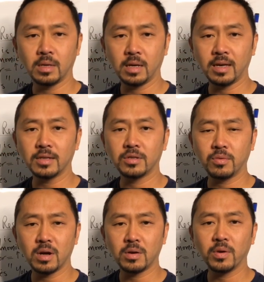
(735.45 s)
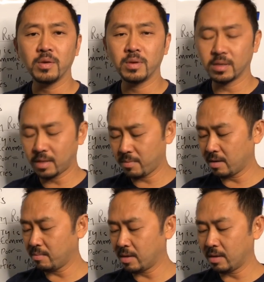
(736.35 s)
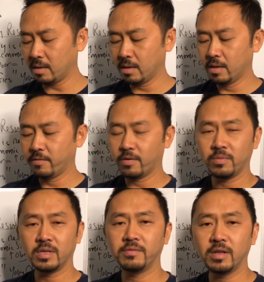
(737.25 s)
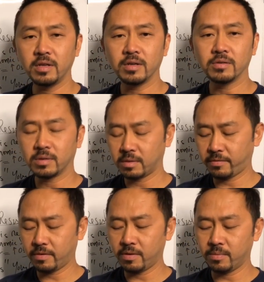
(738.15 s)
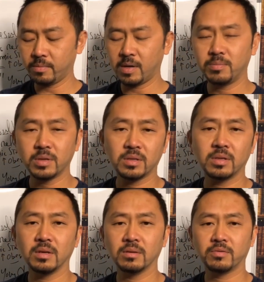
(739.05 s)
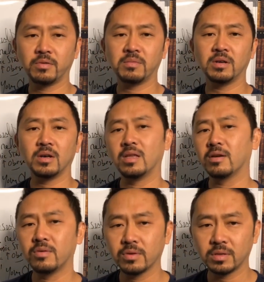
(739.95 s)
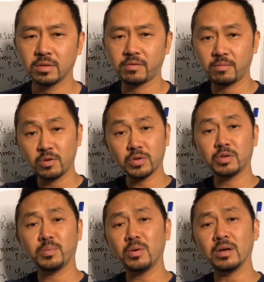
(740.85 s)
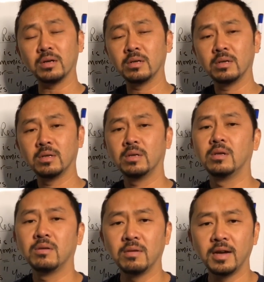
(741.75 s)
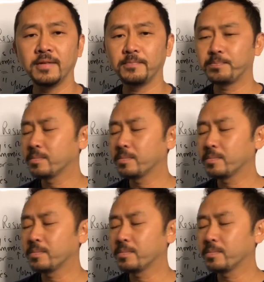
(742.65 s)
I got to walk away because I make money from these videos, from my book sales, from my online courses, from your support, right?